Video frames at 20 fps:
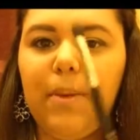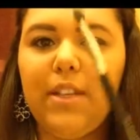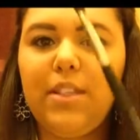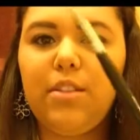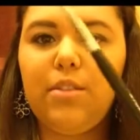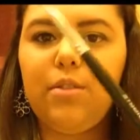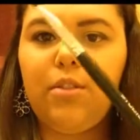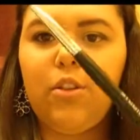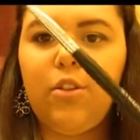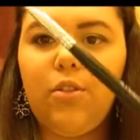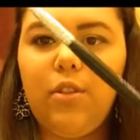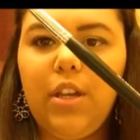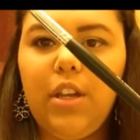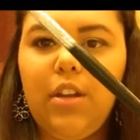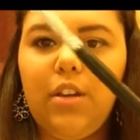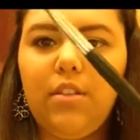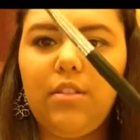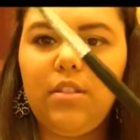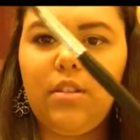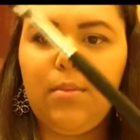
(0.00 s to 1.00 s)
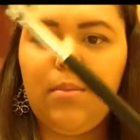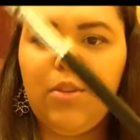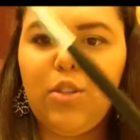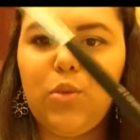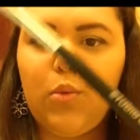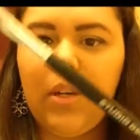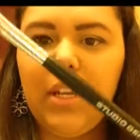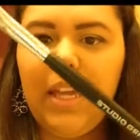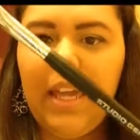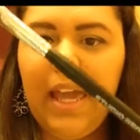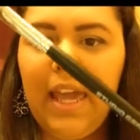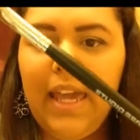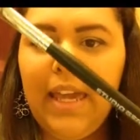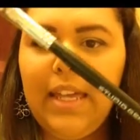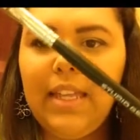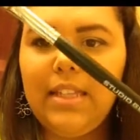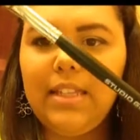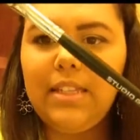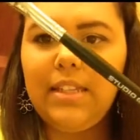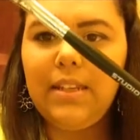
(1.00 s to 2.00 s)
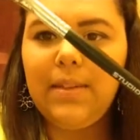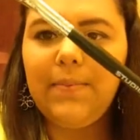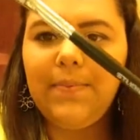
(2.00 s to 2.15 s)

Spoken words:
by Studio Gear. It's number 28.